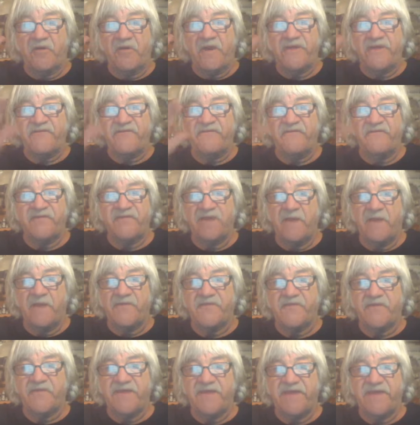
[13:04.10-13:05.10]
etch if it comes
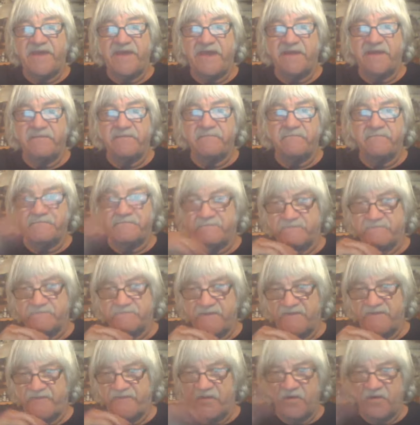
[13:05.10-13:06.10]
with the kit,
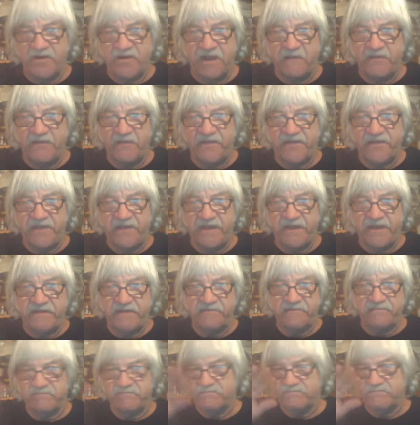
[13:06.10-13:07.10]
but if it don't come with the kit,
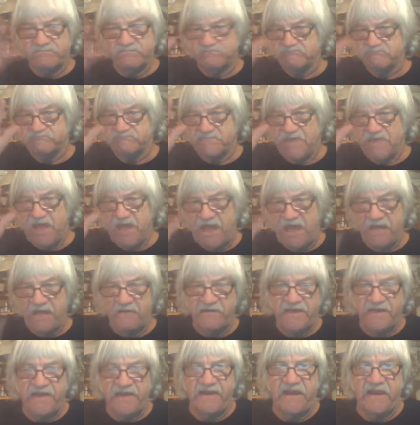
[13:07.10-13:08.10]
I
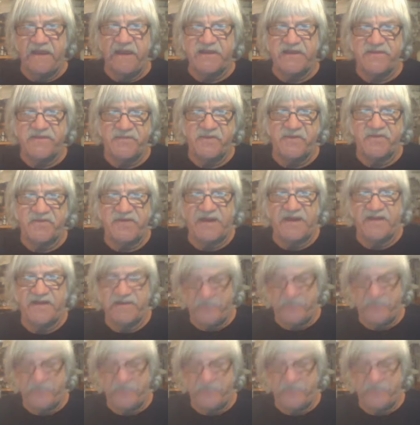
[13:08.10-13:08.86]
don't get it. I just build it out of the